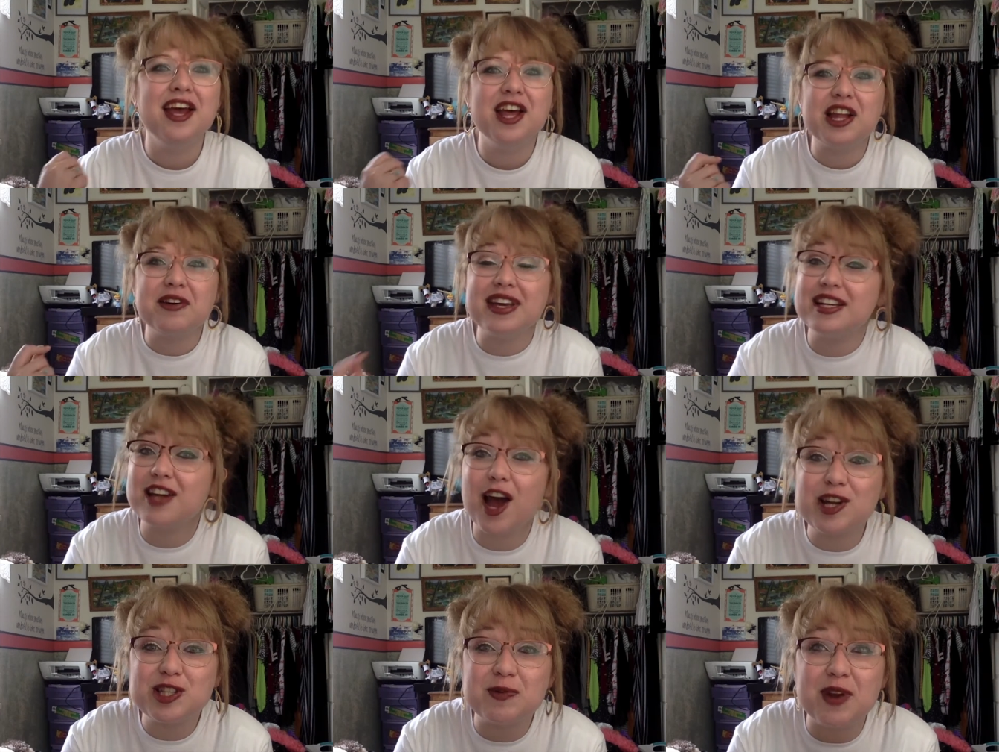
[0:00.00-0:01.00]
that we can
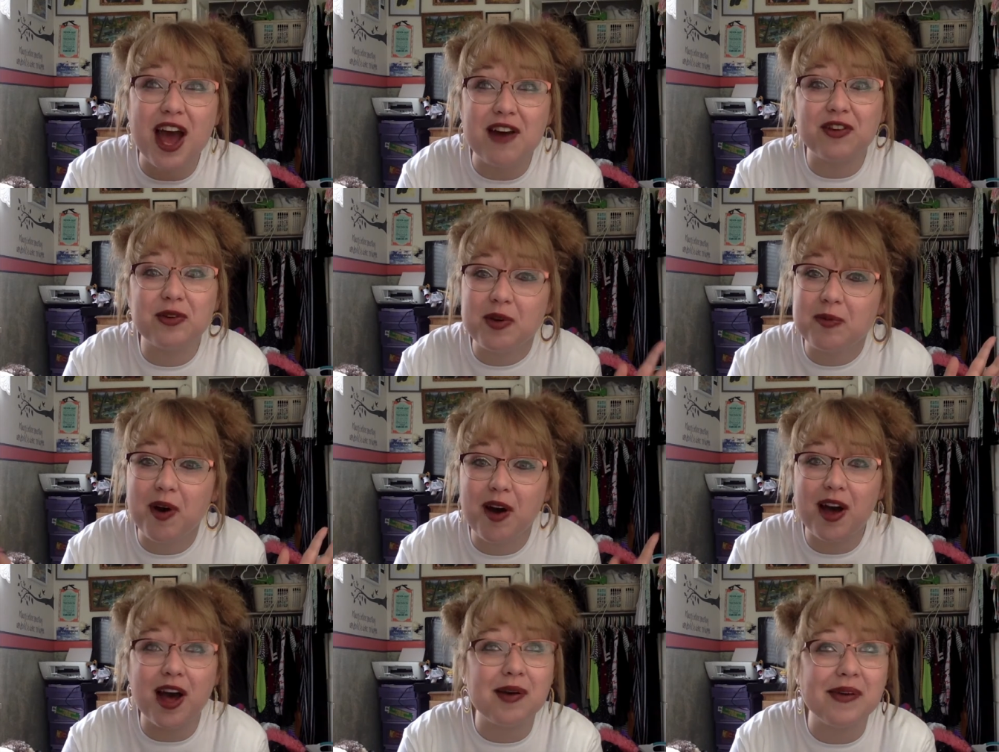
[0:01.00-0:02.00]
talk to Him whenever we
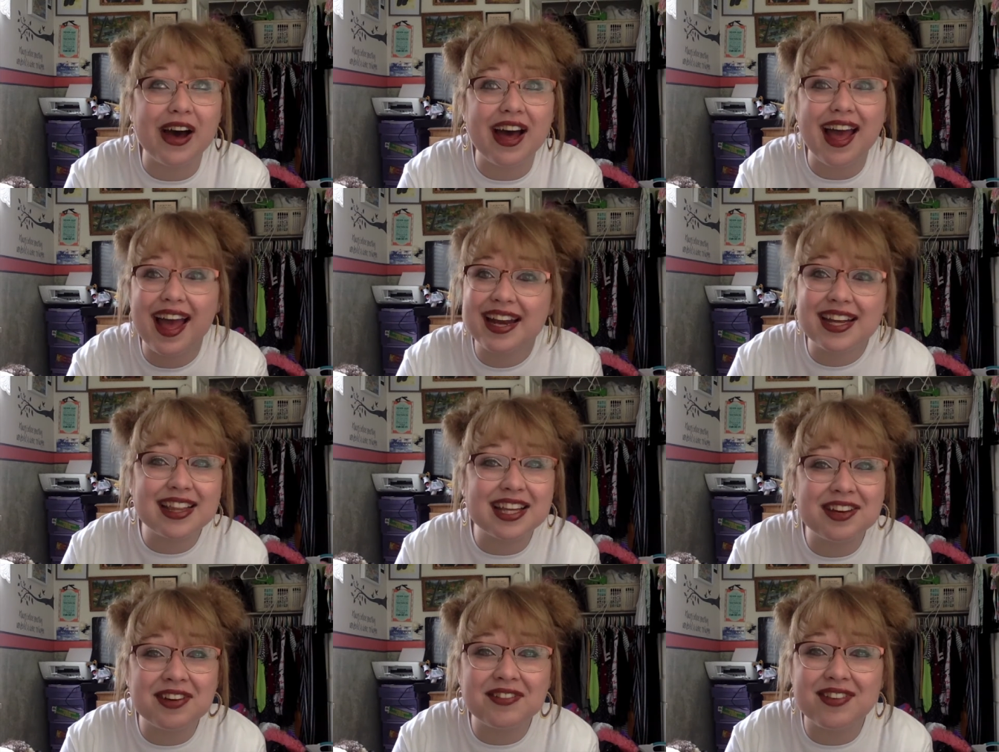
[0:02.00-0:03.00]
want about
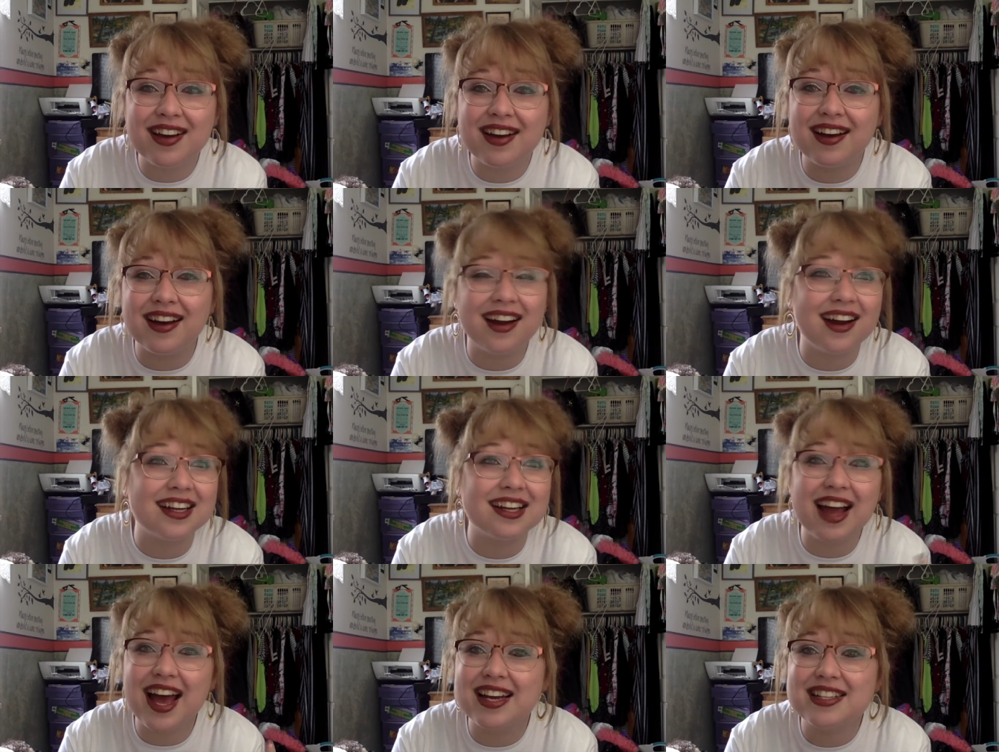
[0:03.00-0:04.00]
anything we want, our
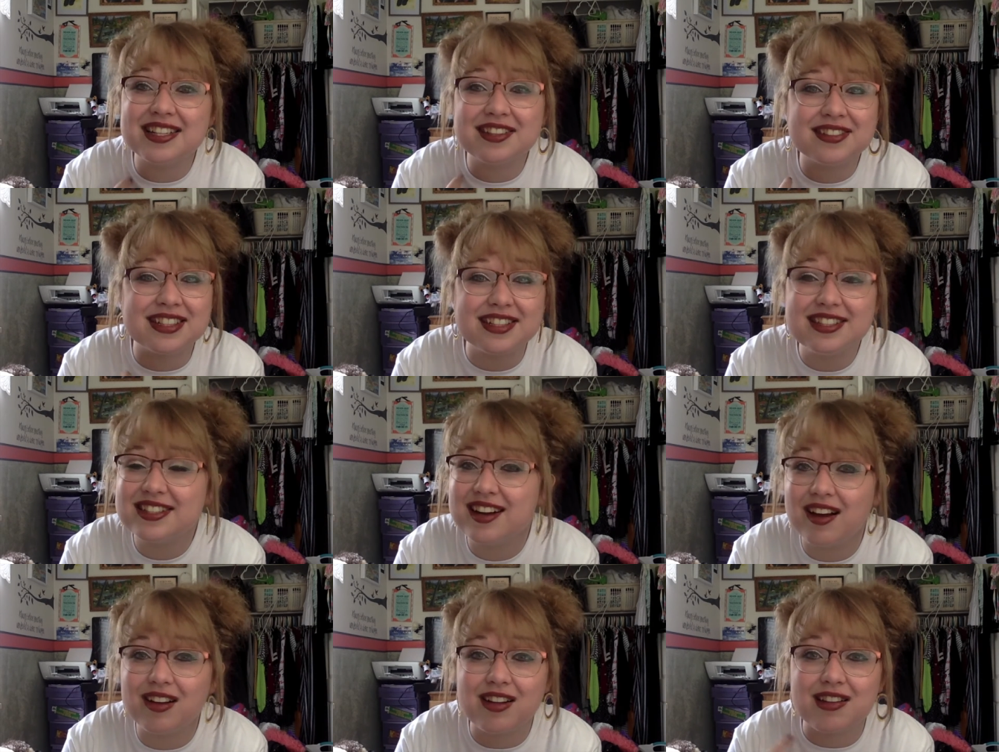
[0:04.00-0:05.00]
gratitudes, our
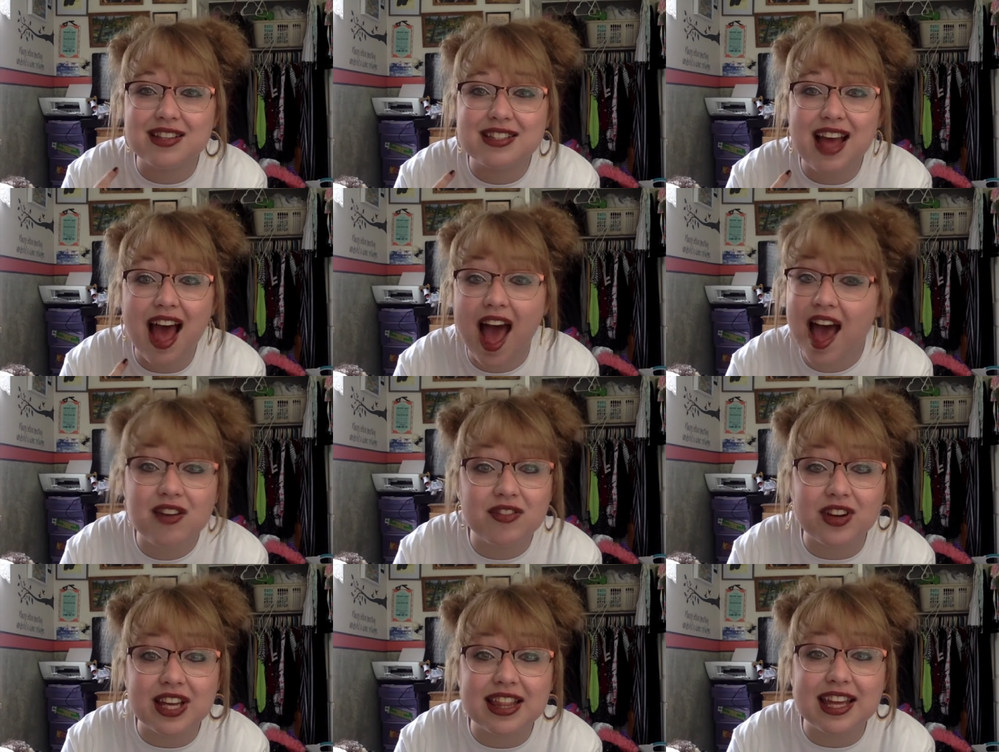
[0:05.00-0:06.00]
struggles,
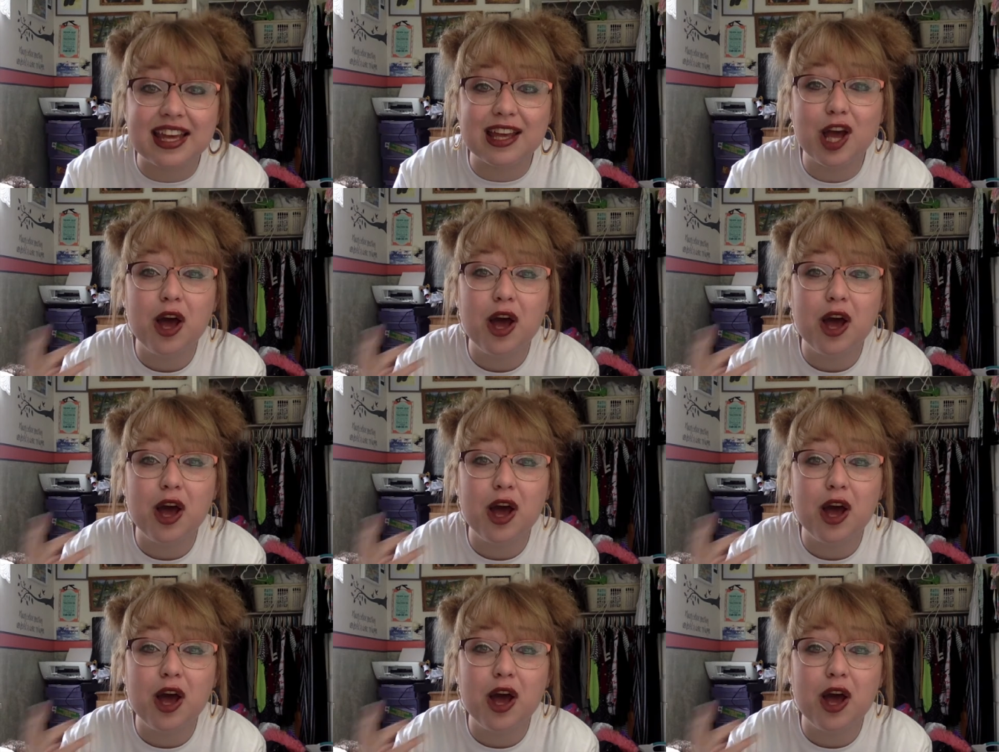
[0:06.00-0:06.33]
everything.